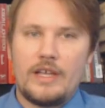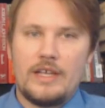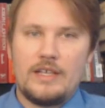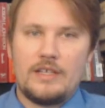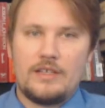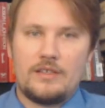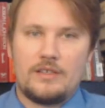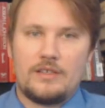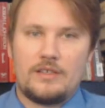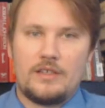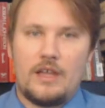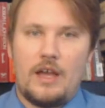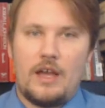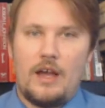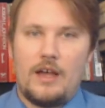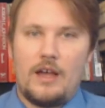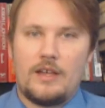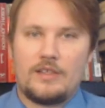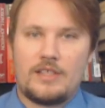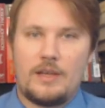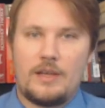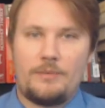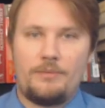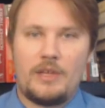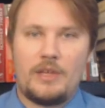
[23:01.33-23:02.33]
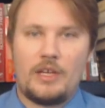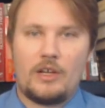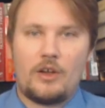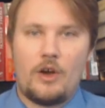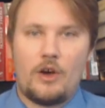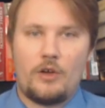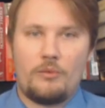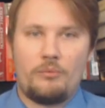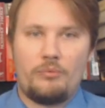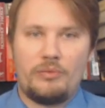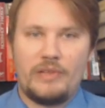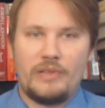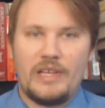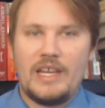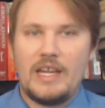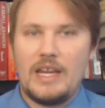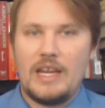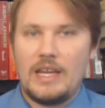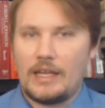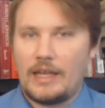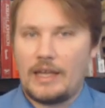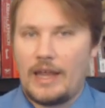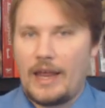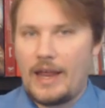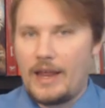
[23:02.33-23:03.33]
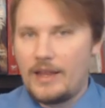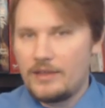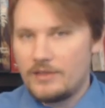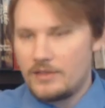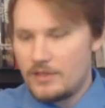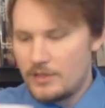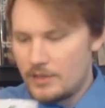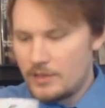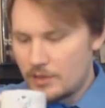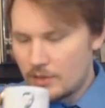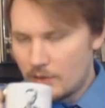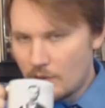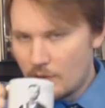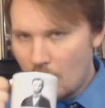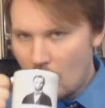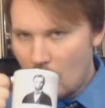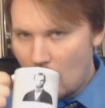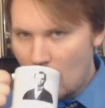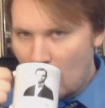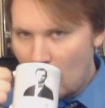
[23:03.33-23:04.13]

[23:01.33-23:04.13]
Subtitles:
is something called Bleeding Kansas.